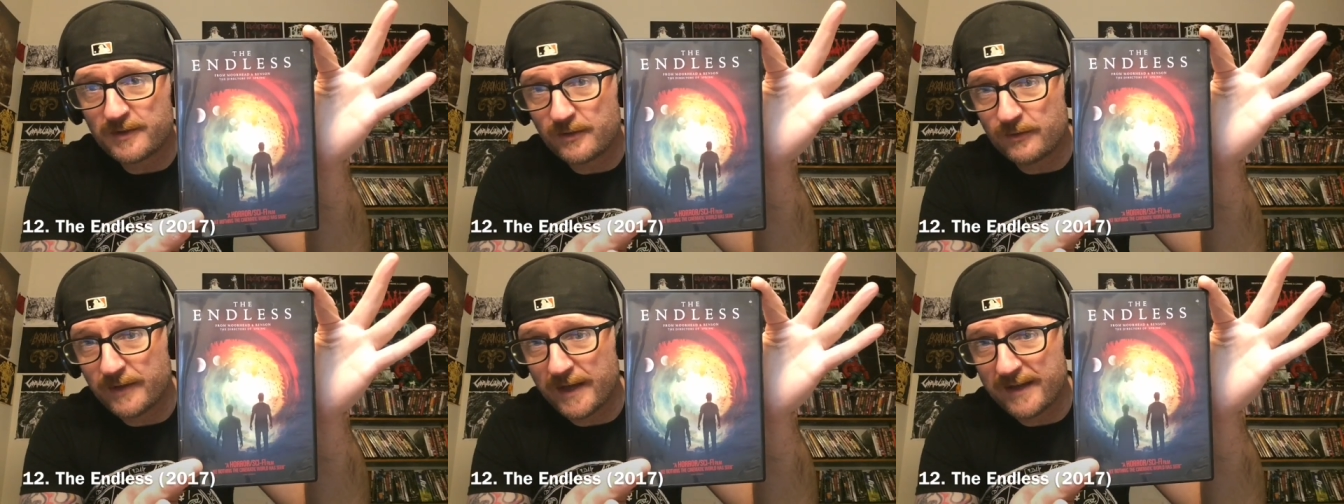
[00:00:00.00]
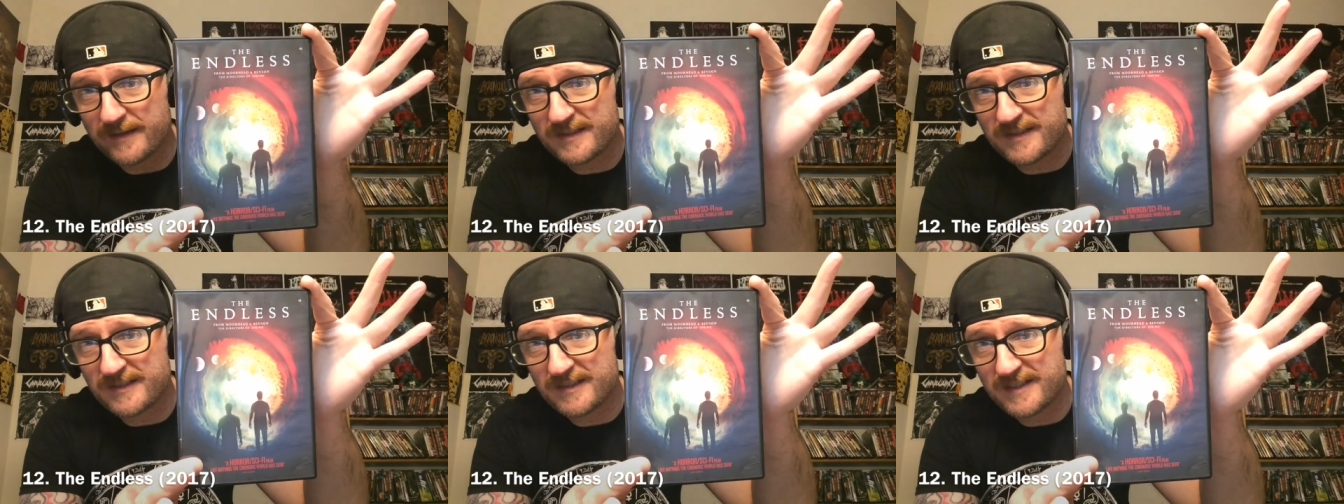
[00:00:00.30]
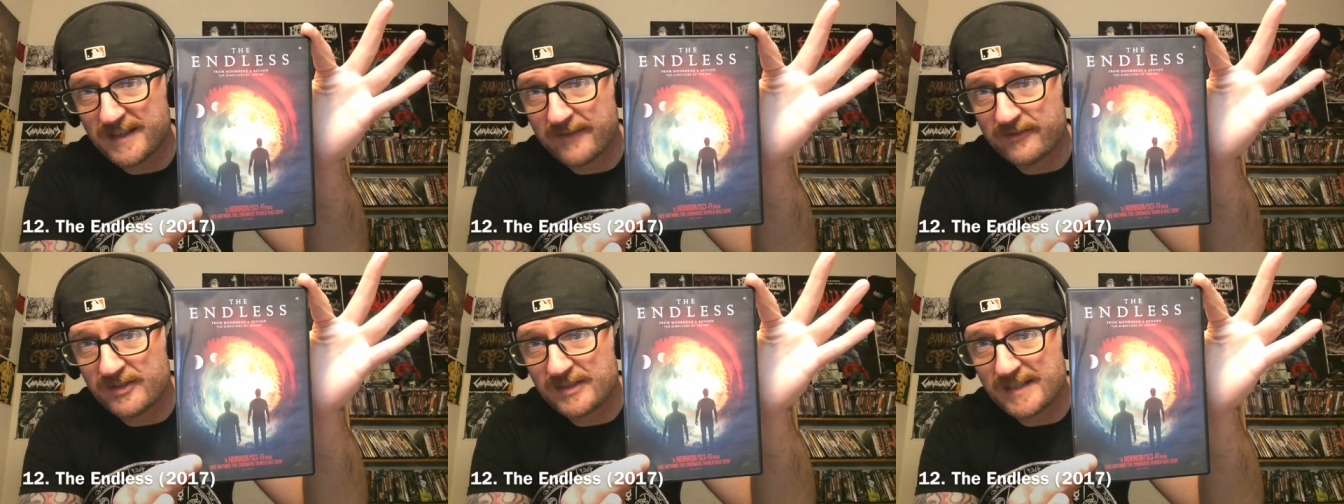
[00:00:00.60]

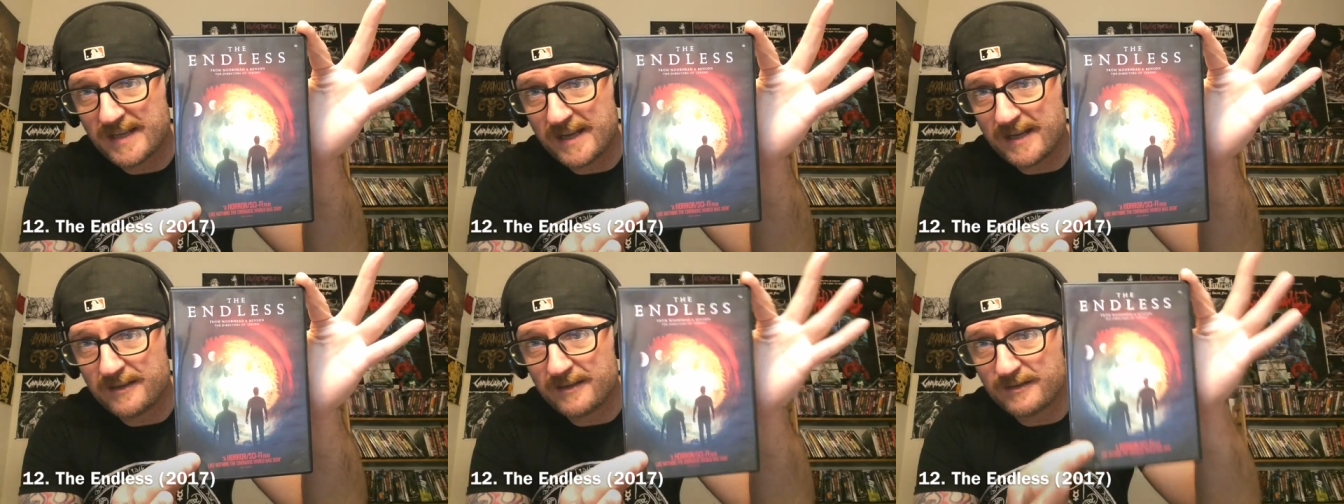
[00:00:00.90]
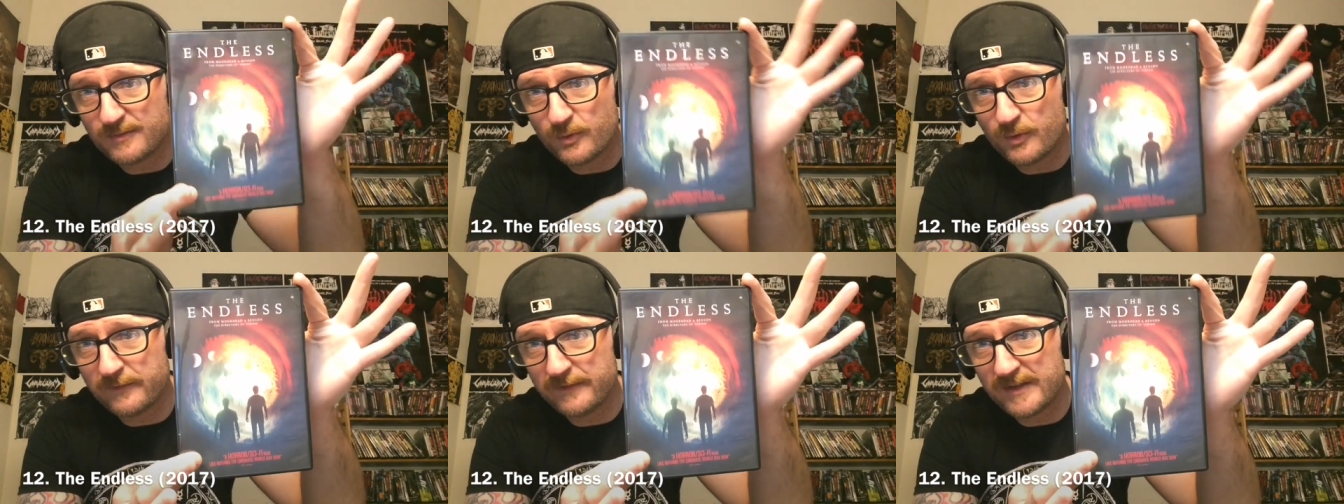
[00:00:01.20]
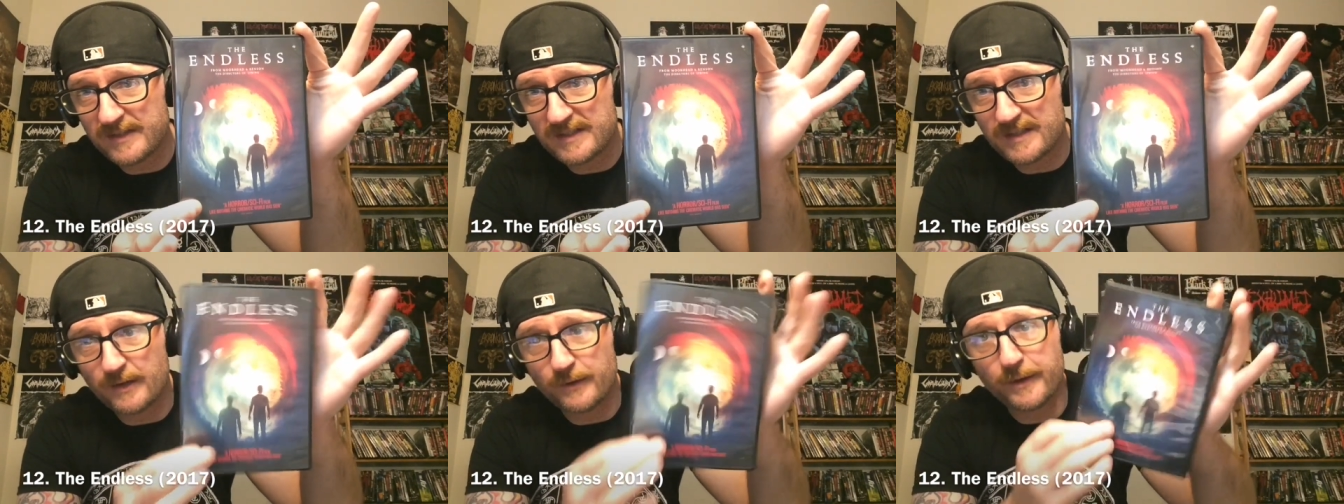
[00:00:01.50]
2017. This
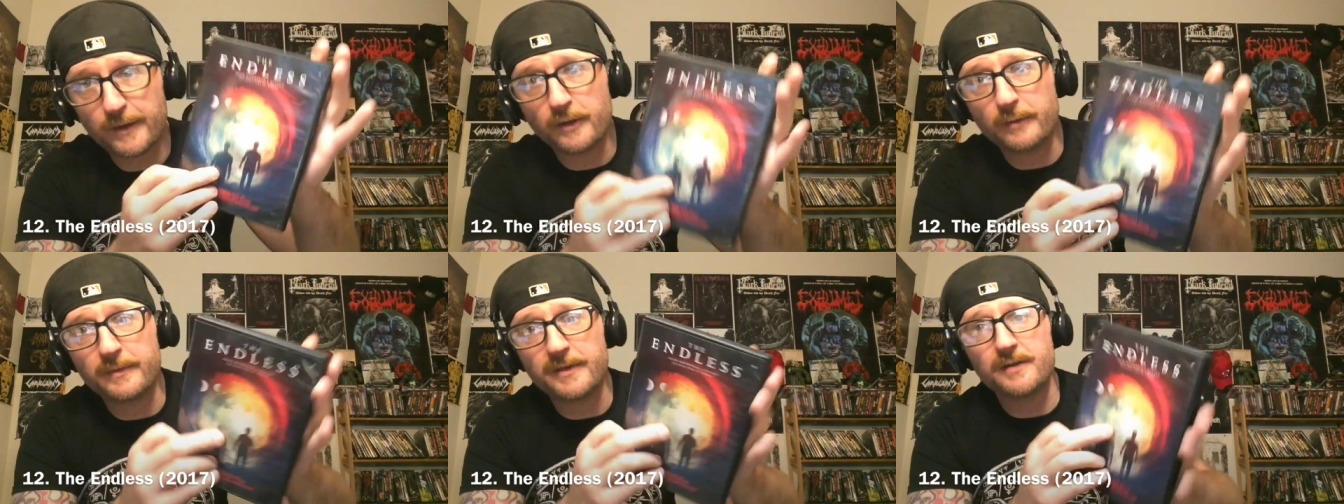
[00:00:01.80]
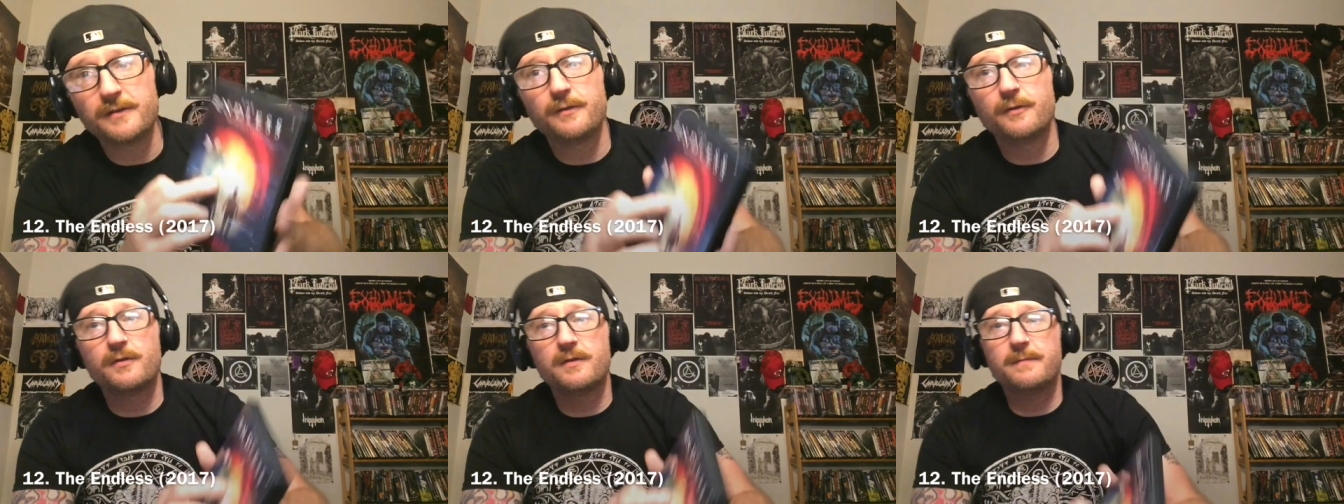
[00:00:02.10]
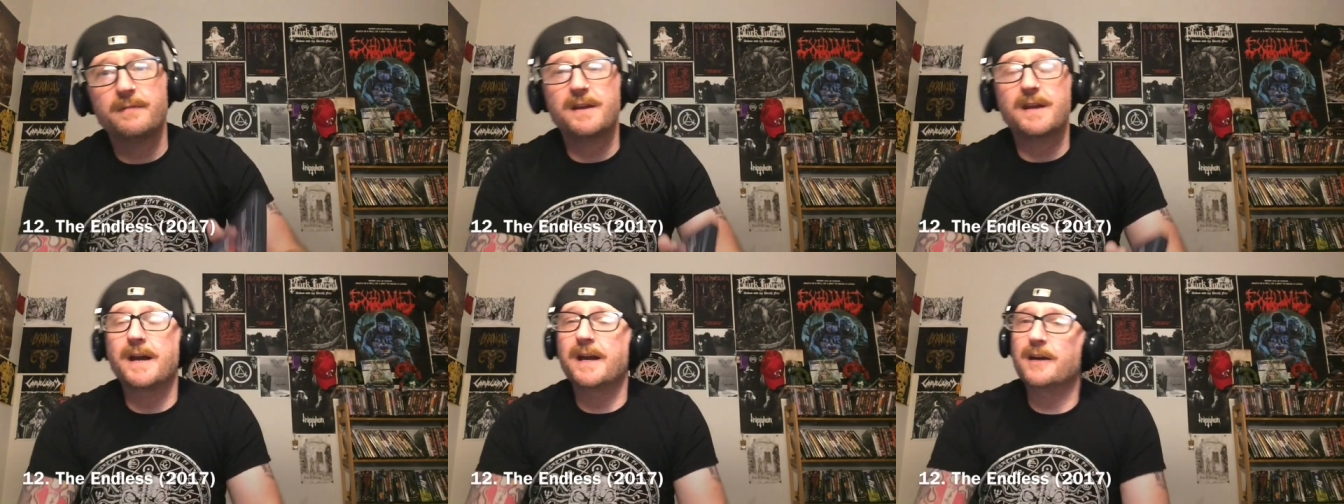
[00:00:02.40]
movie is a little bit new to me.